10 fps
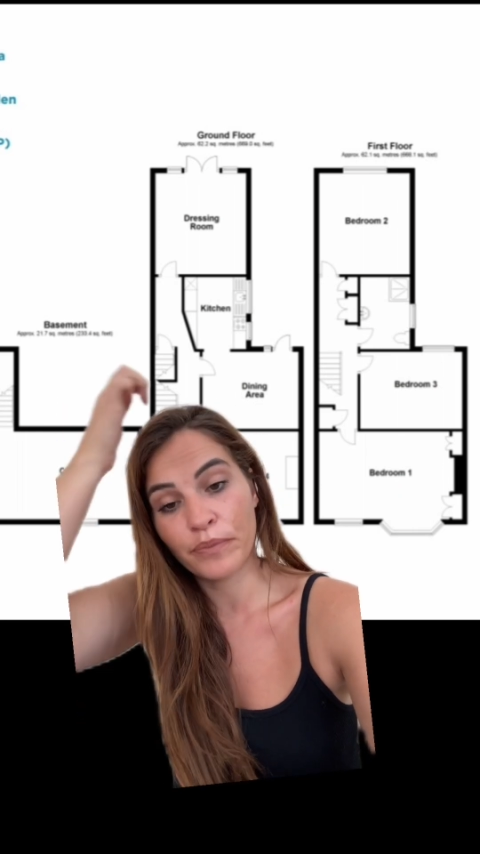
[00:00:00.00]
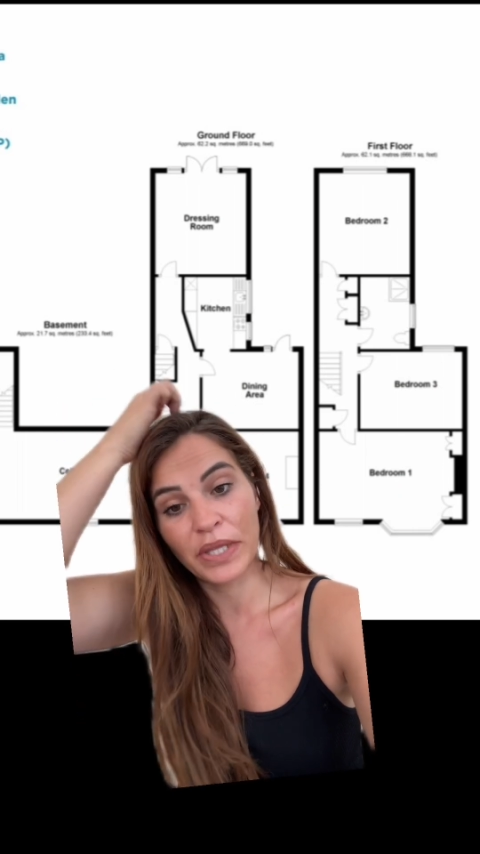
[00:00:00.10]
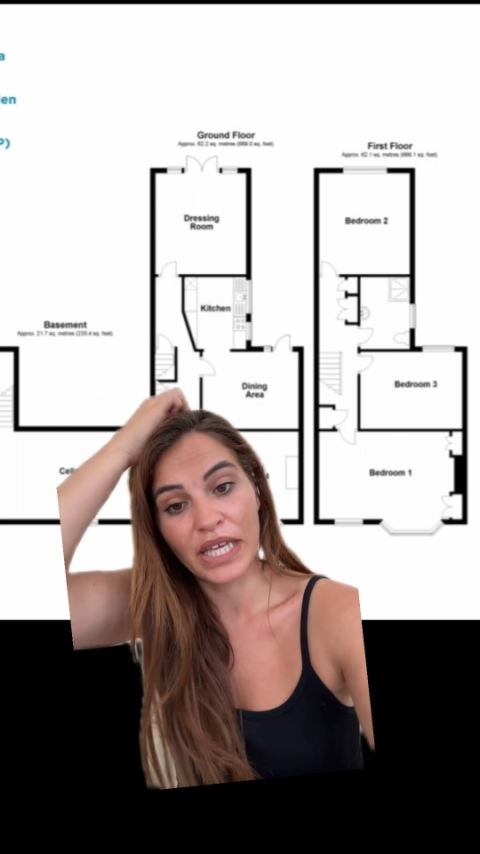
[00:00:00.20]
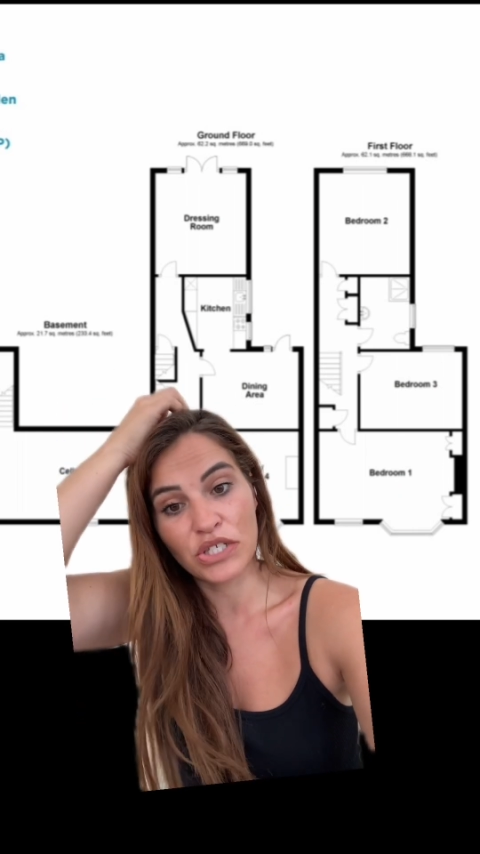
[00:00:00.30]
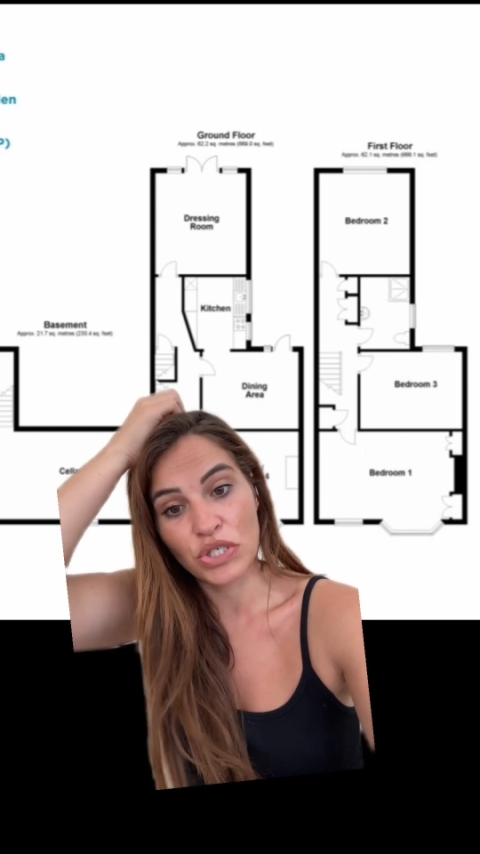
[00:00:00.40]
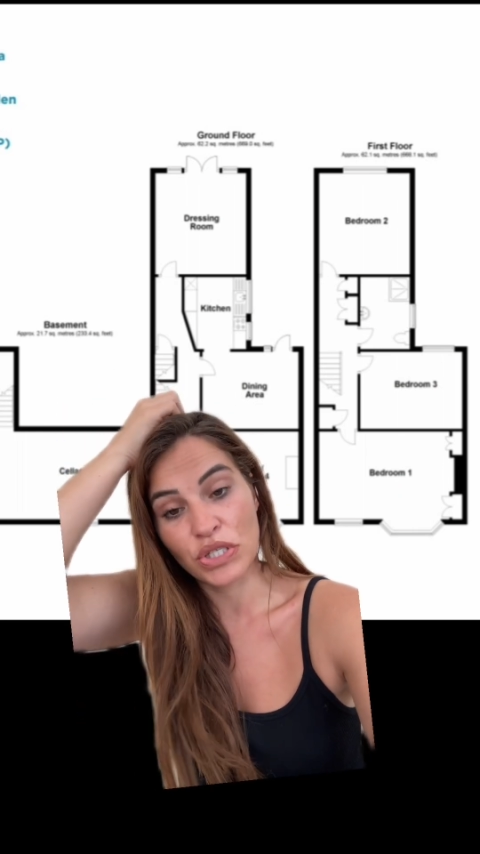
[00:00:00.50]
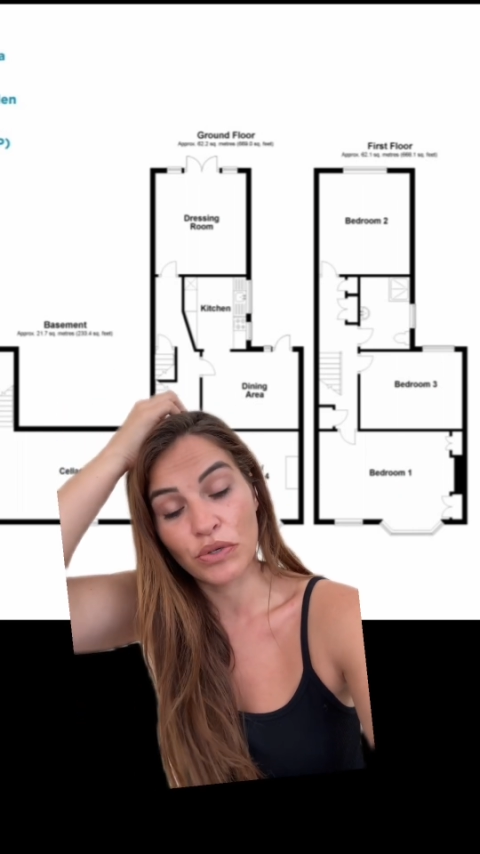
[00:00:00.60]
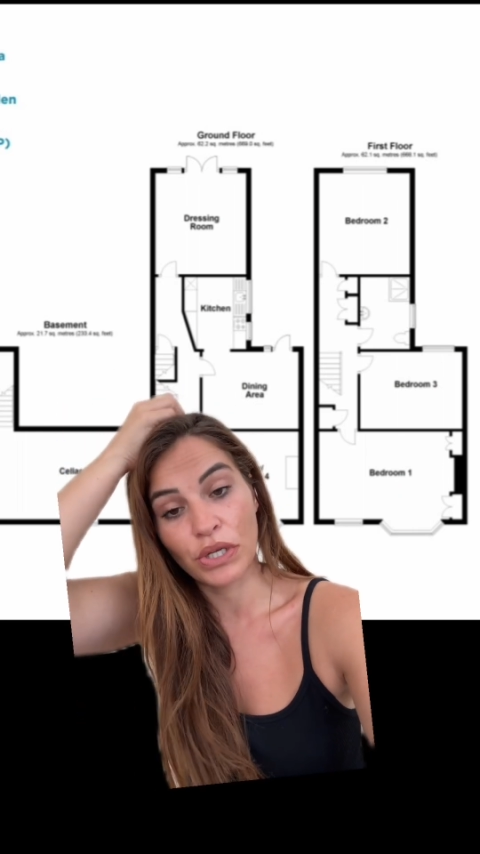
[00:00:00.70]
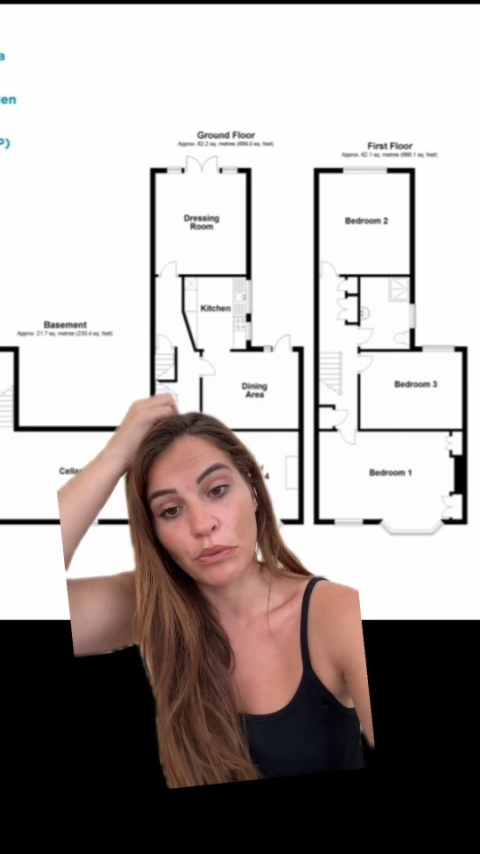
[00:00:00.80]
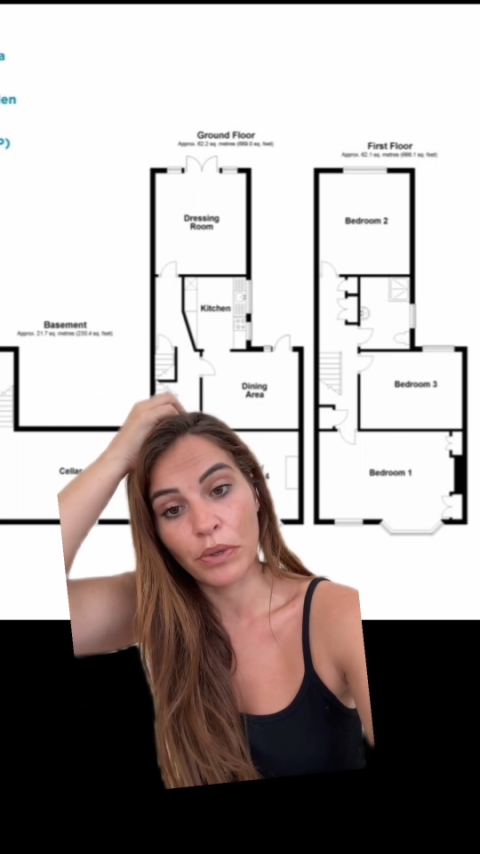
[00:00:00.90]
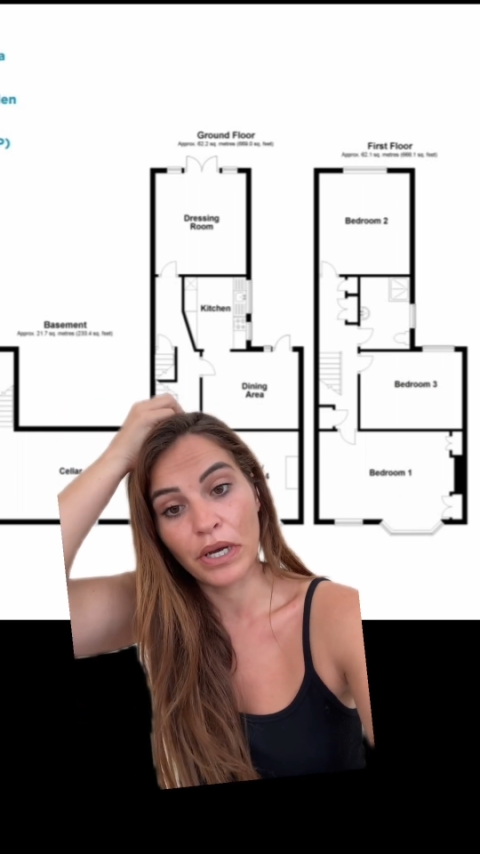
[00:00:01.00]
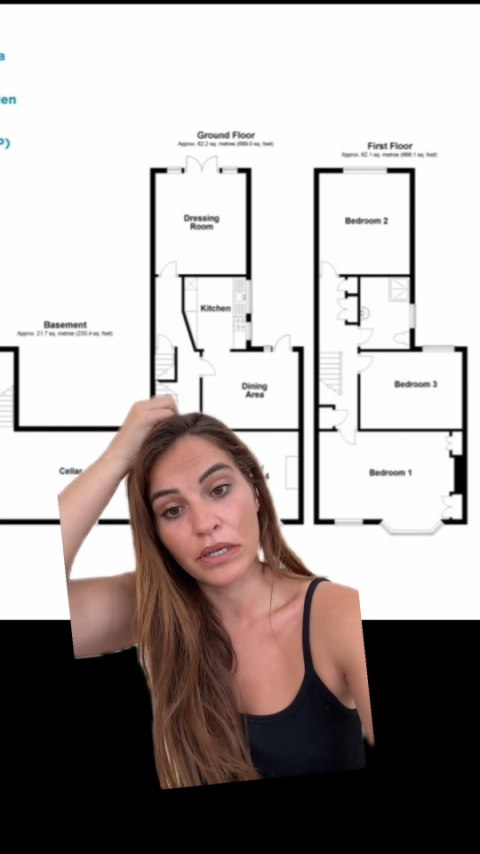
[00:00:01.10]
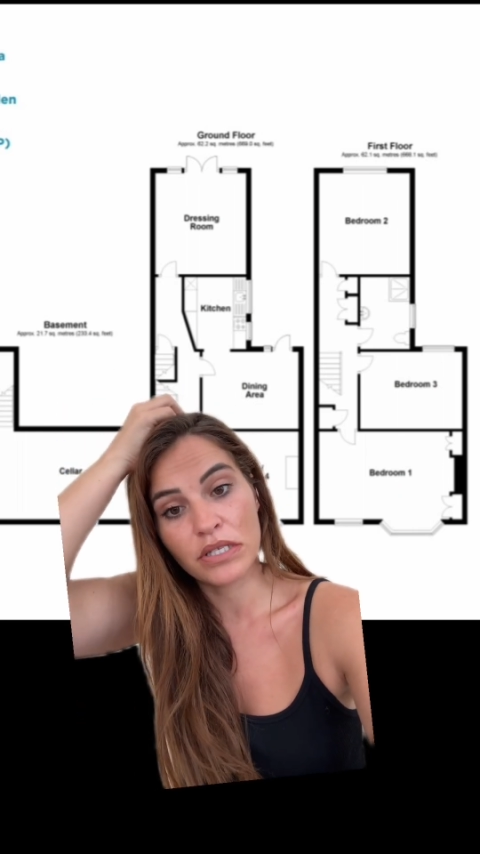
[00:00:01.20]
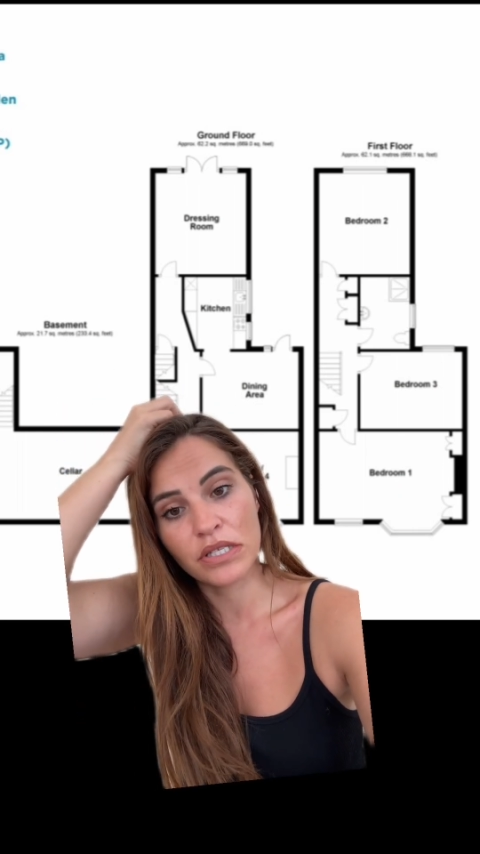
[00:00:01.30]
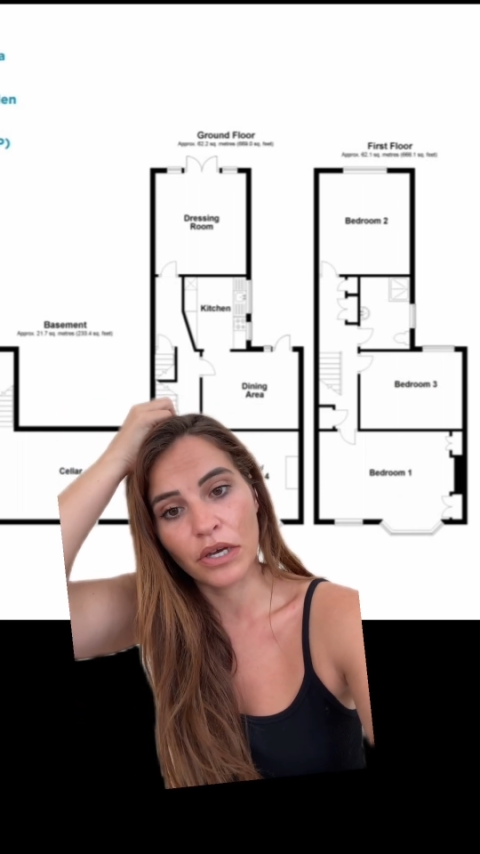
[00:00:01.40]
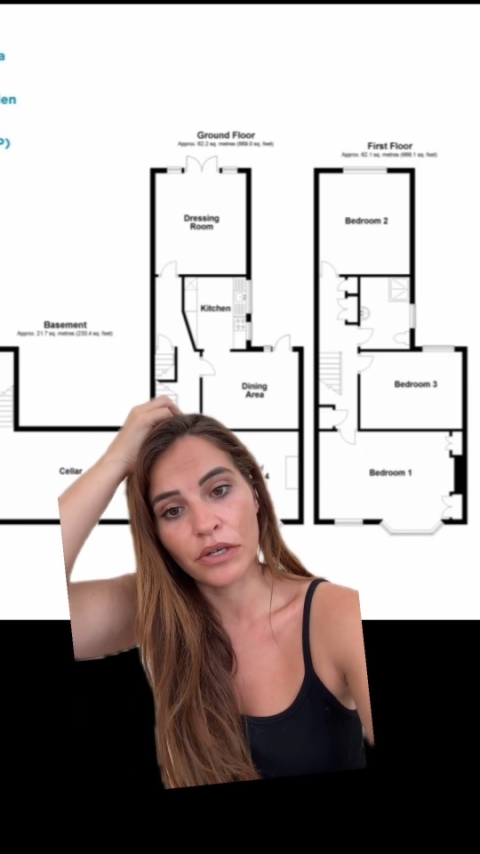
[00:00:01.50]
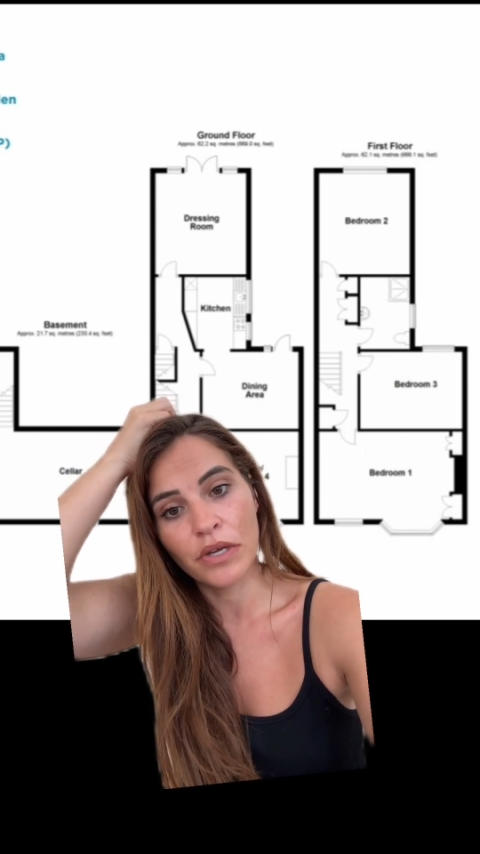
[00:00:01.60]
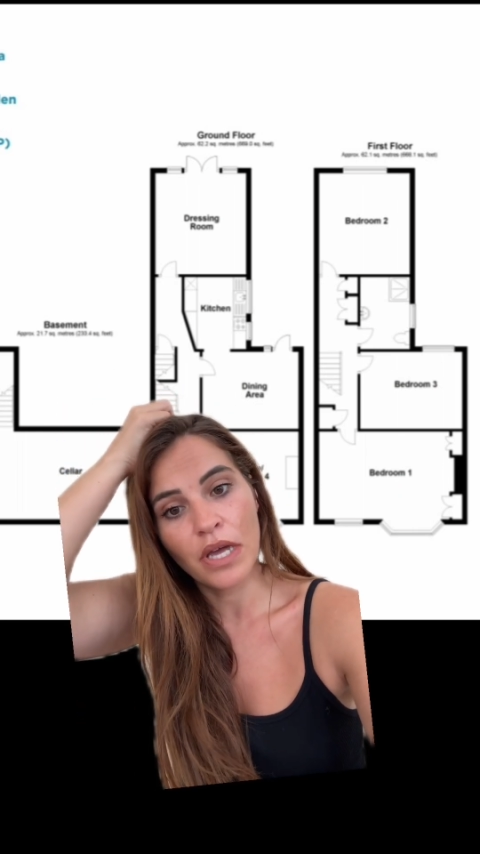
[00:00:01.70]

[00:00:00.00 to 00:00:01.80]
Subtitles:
but that's just not going to work. So